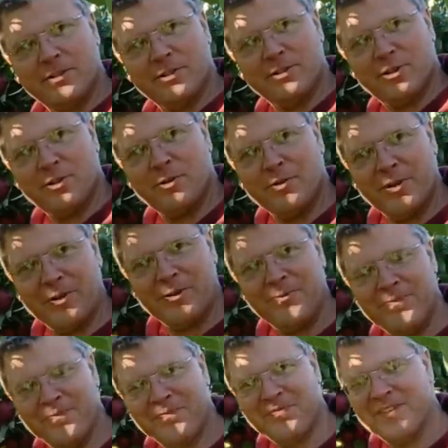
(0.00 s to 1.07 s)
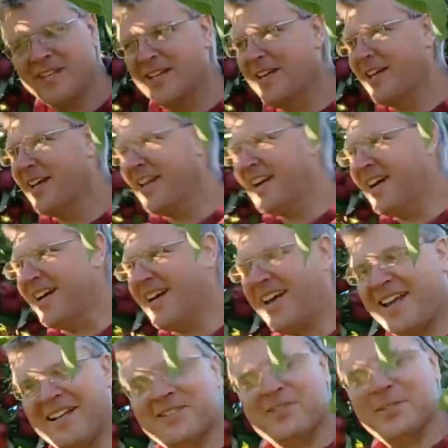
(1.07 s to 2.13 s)
to show you.
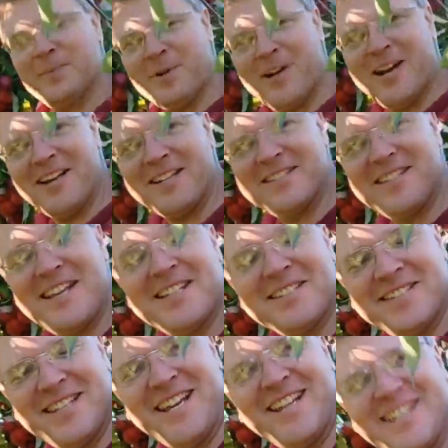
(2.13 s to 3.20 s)
And surprise, that is